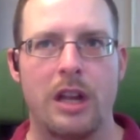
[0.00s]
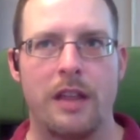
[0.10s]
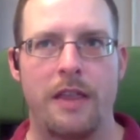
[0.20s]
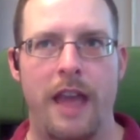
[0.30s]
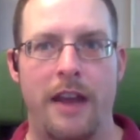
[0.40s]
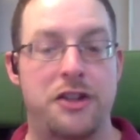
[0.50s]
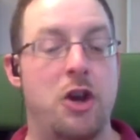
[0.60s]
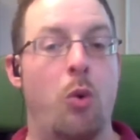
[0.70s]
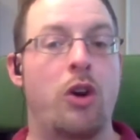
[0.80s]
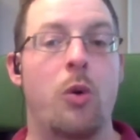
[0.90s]
that
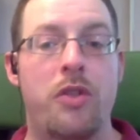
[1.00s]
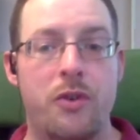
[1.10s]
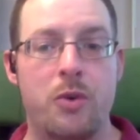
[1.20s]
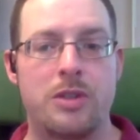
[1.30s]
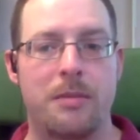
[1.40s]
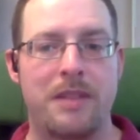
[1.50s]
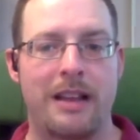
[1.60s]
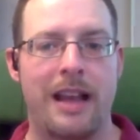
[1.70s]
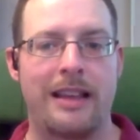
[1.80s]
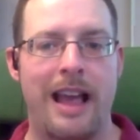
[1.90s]
don't go through something like